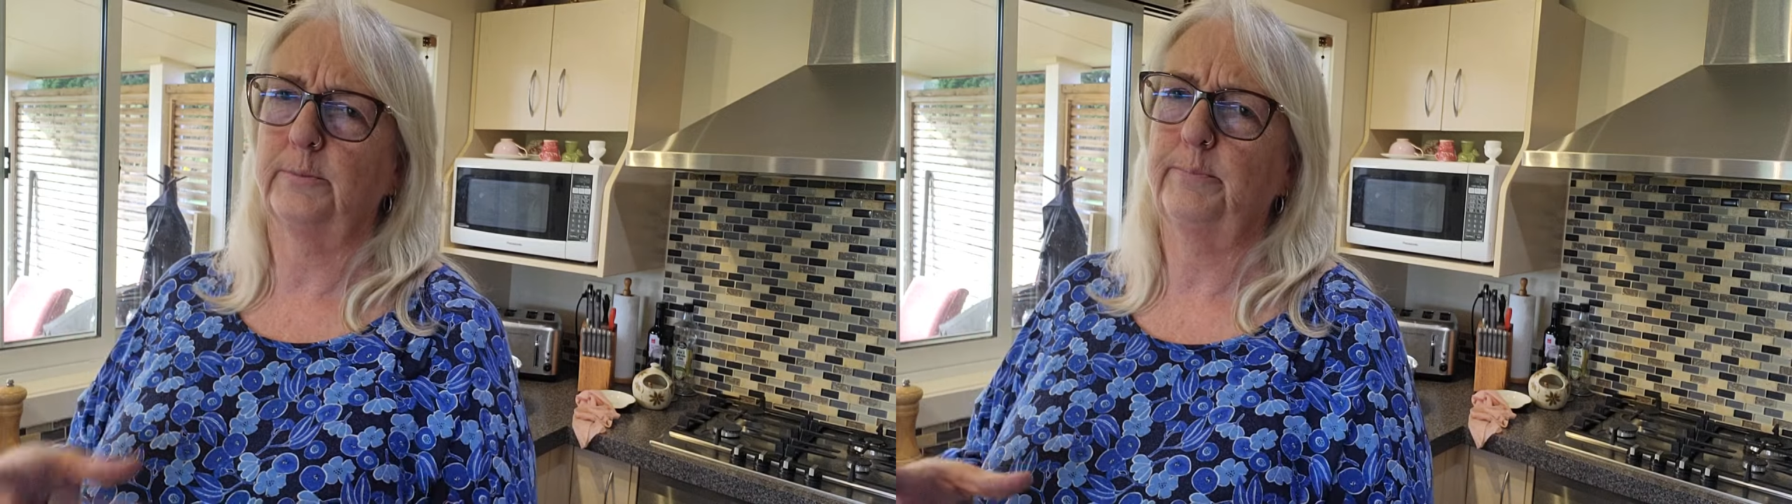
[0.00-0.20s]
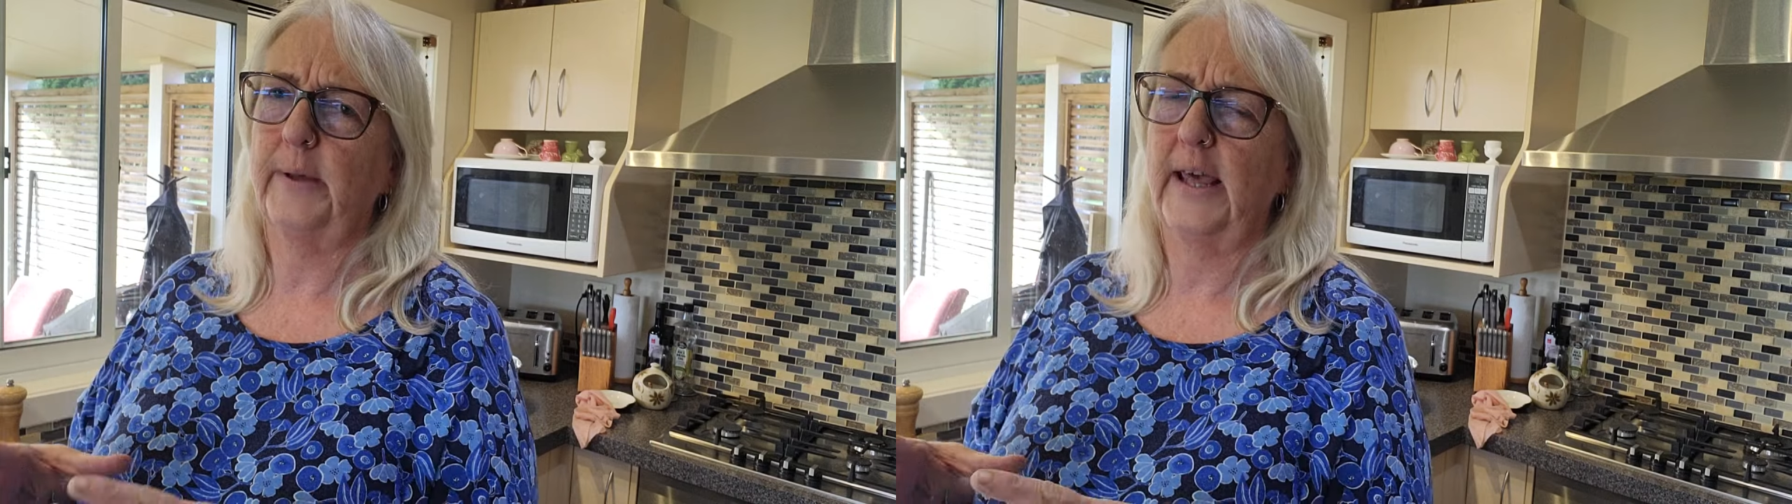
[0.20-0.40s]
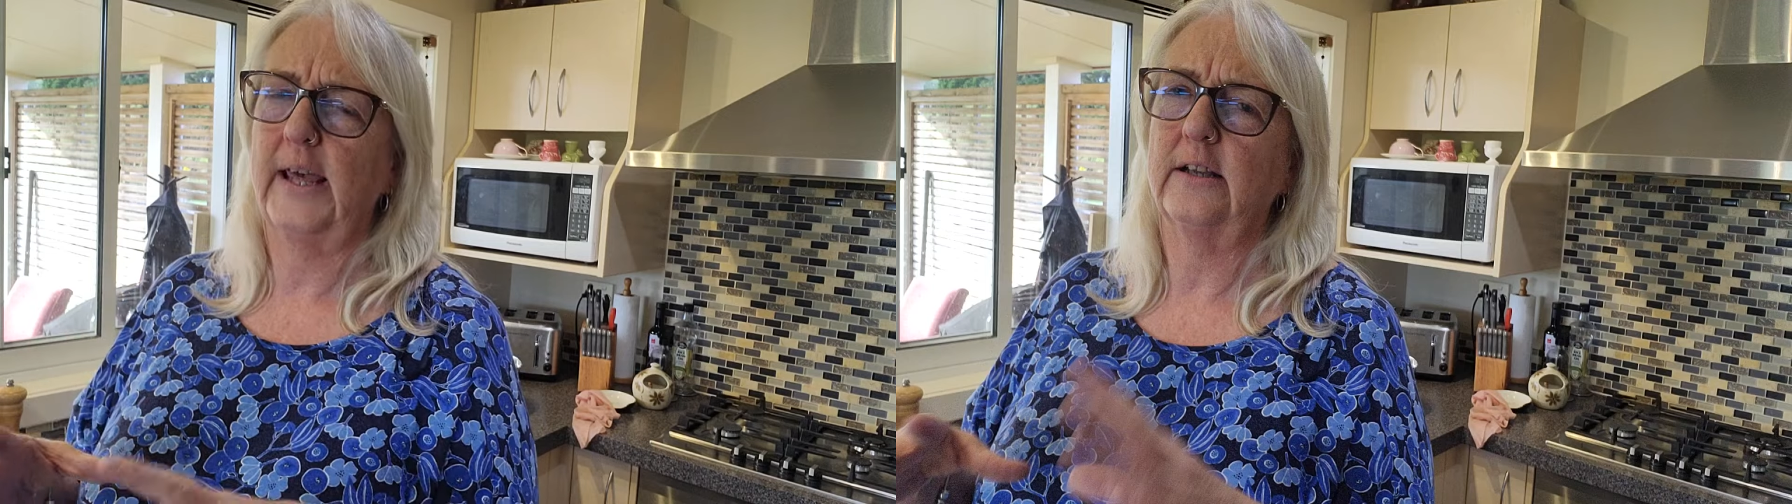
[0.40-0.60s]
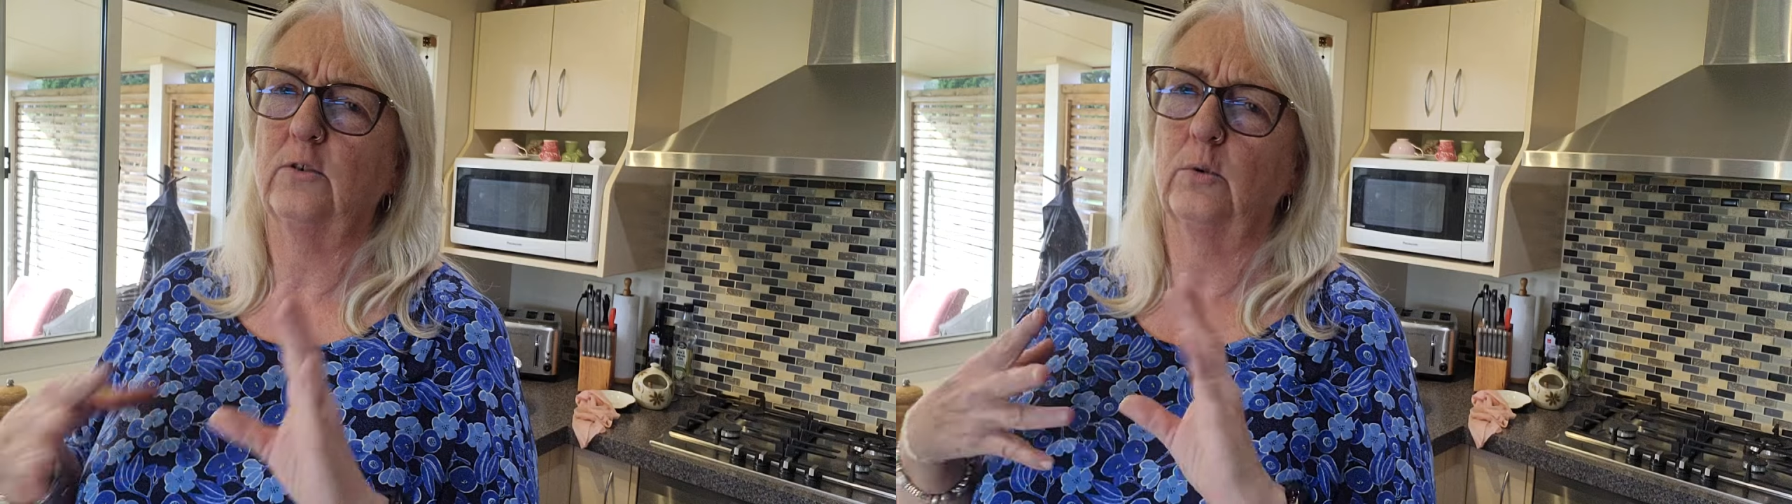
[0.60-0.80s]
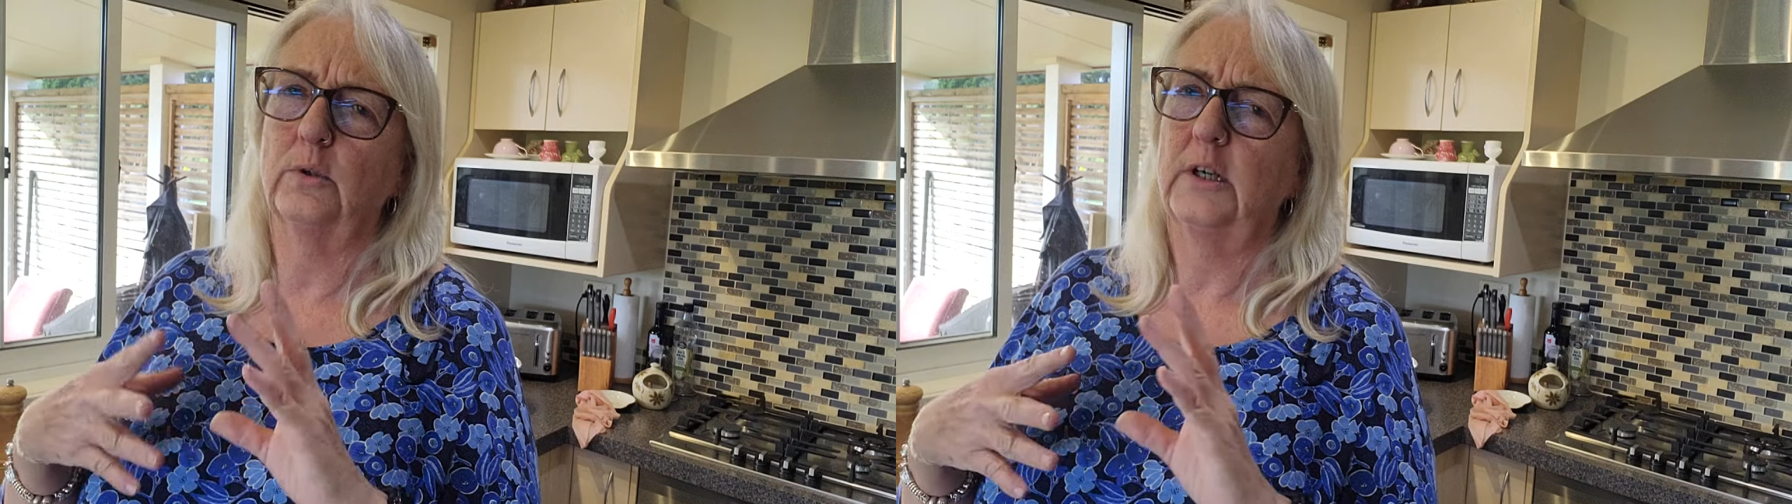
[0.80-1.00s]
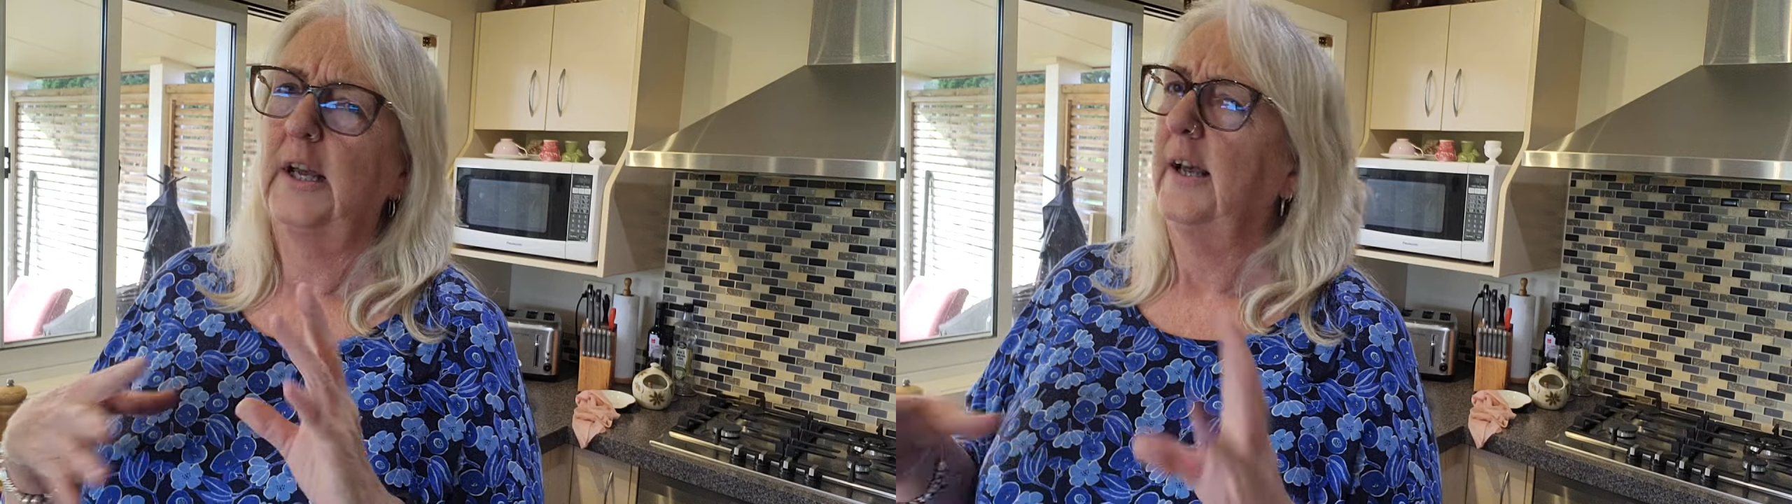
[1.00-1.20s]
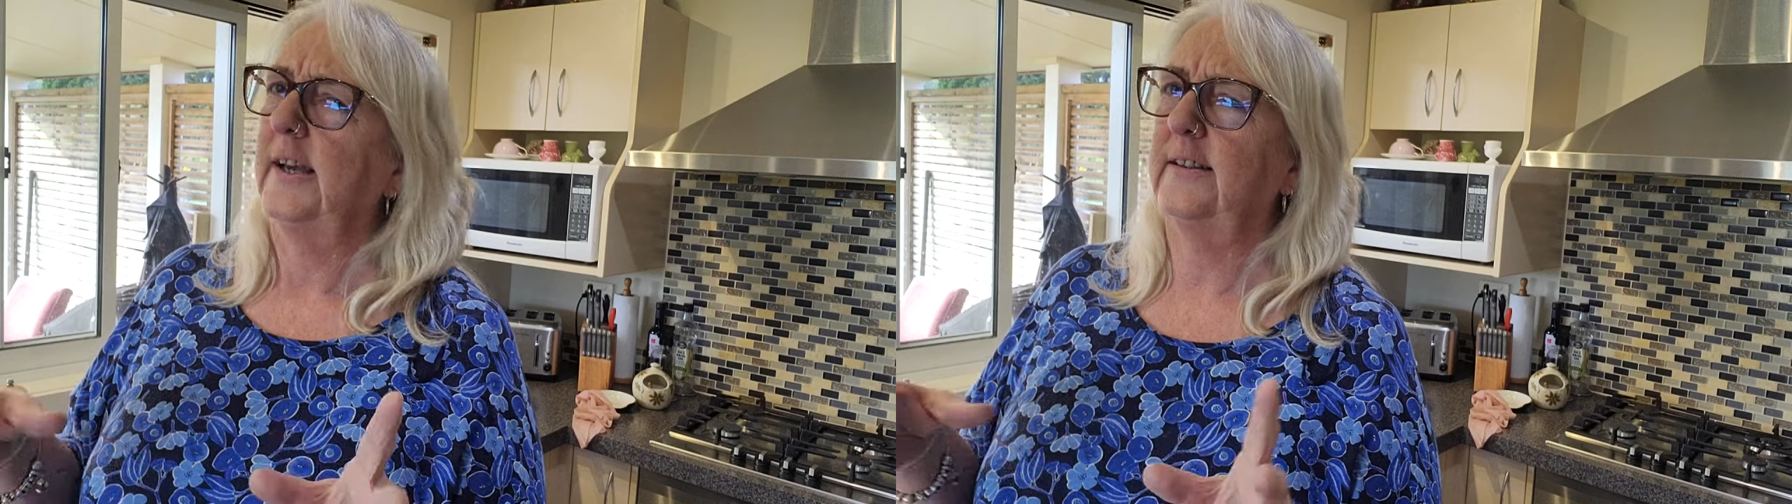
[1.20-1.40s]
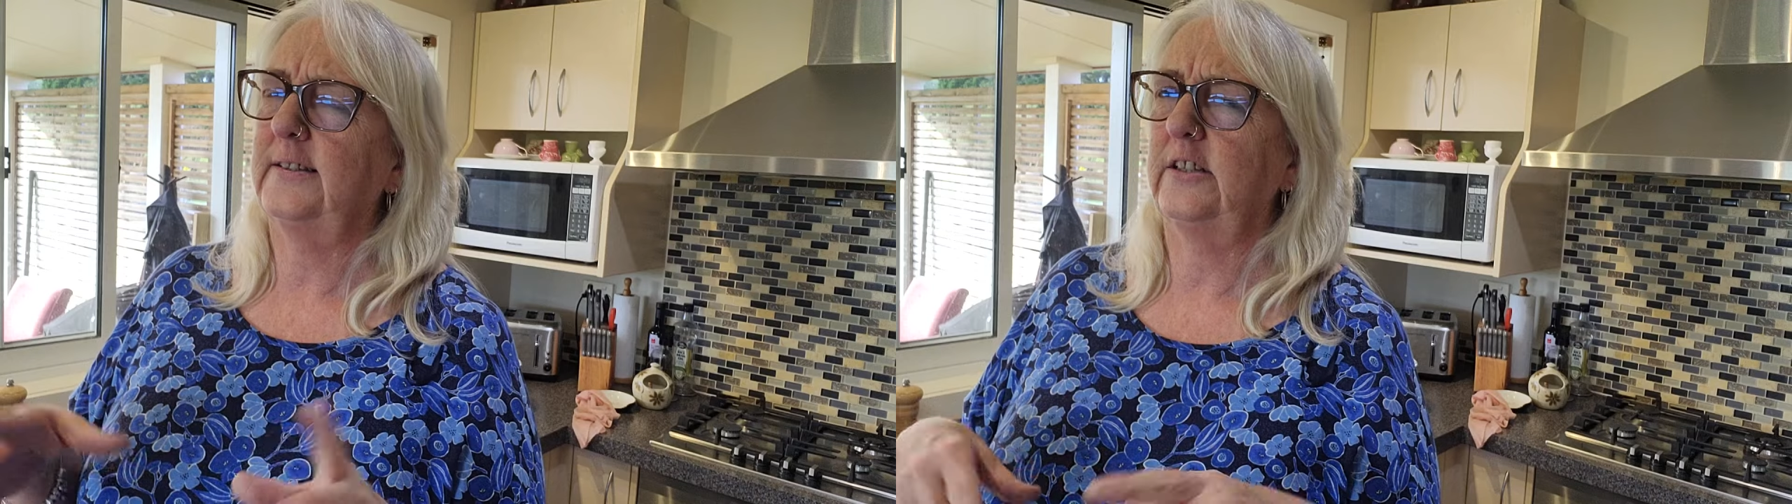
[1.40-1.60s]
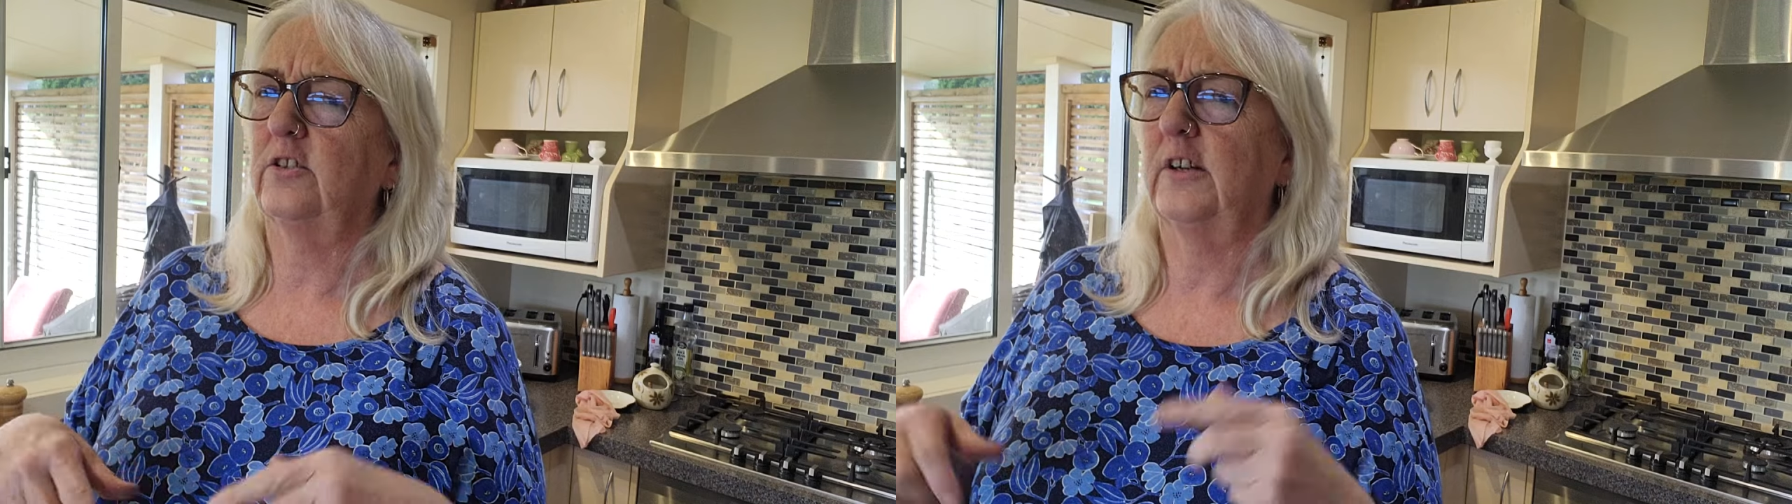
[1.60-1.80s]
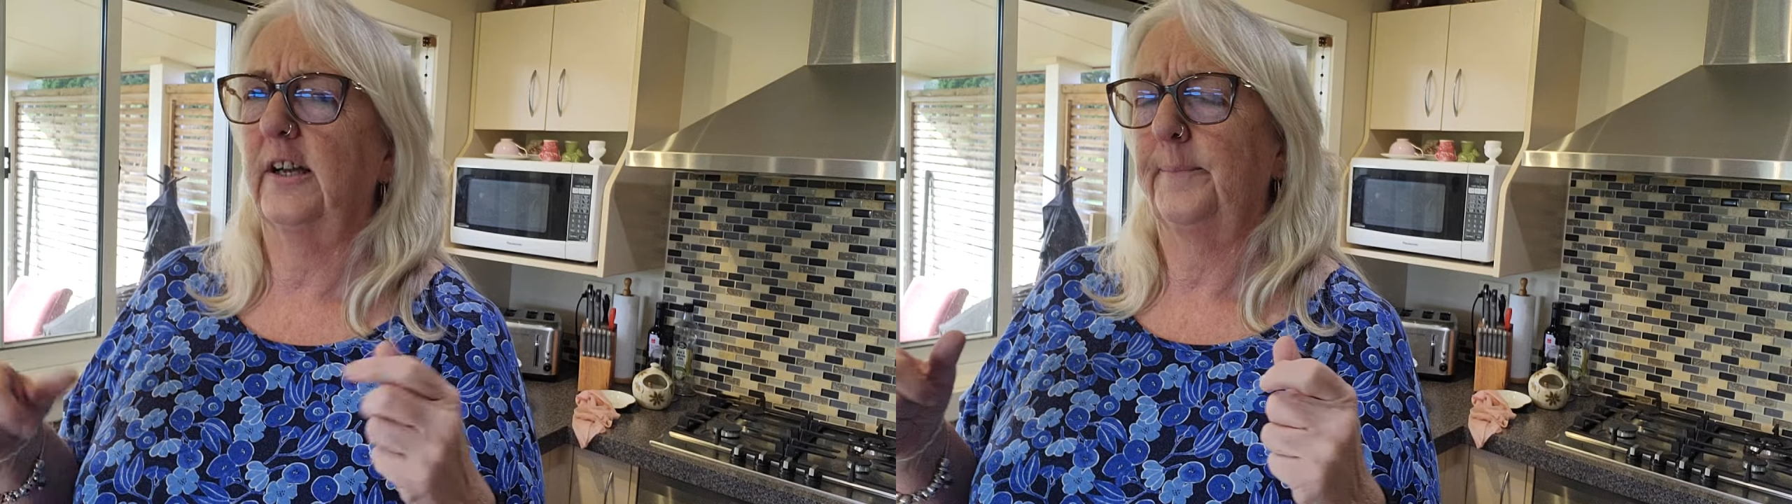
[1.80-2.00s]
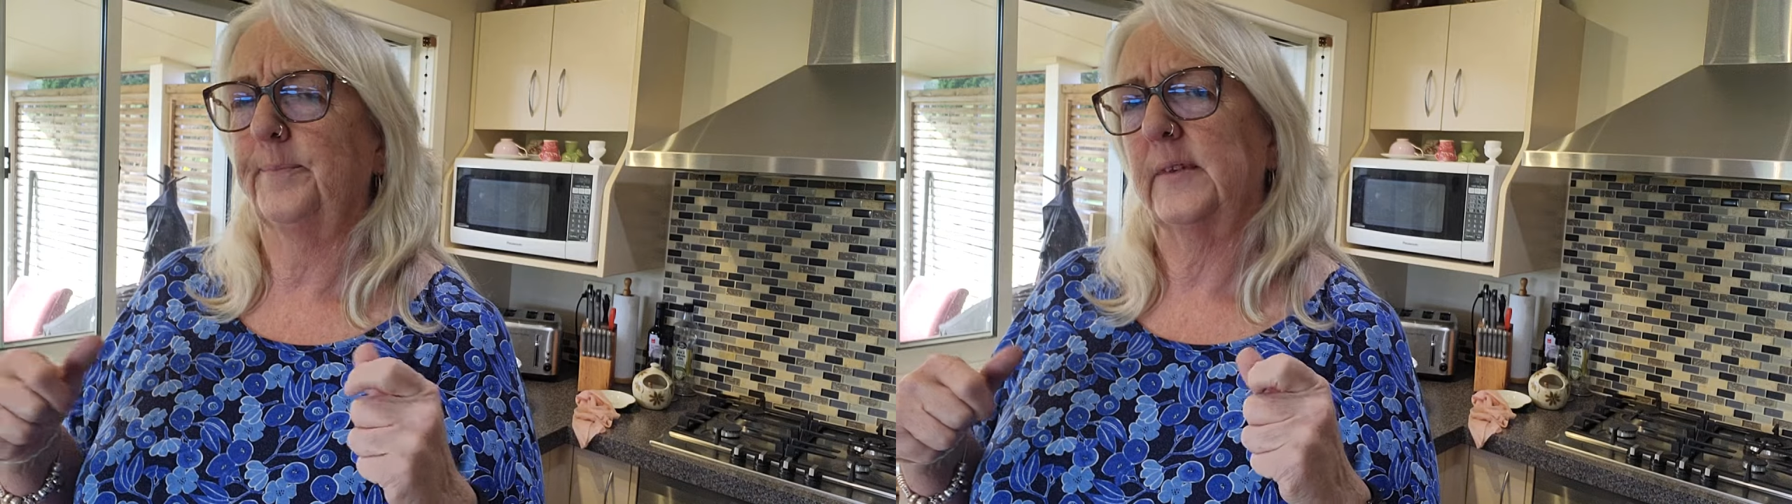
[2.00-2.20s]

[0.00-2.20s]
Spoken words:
pan or et cetera,